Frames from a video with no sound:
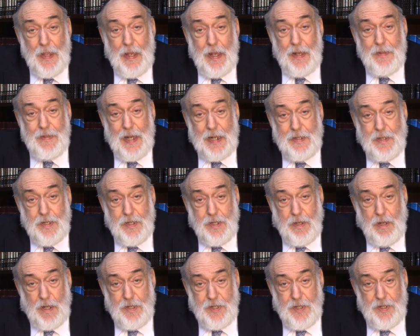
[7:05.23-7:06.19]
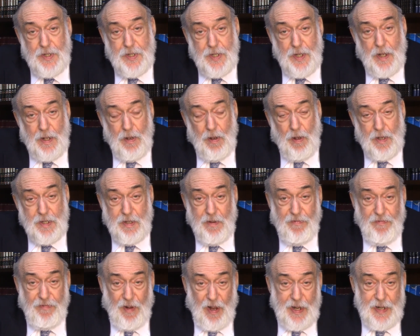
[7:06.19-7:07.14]
And that discusses laws of
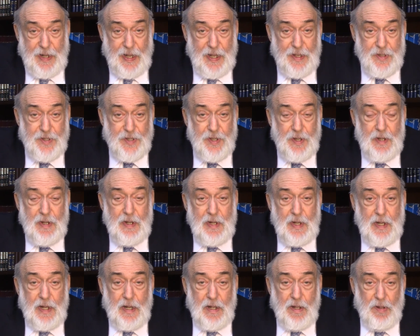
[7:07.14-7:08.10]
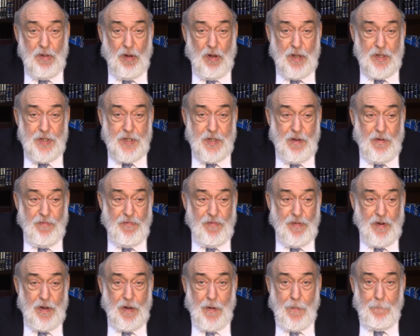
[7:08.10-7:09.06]
finance, laws of
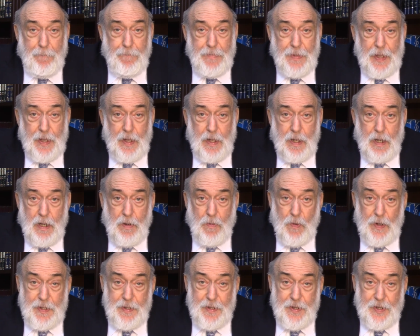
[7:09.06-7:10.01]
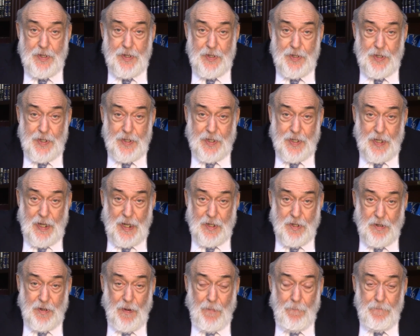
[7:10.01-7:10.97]
witnesses,
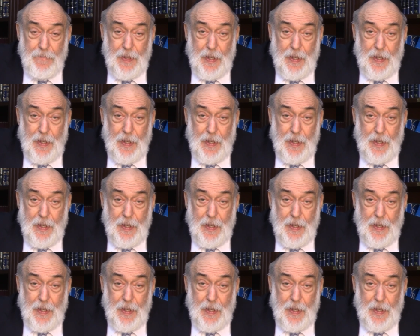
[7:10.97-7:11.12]
etc.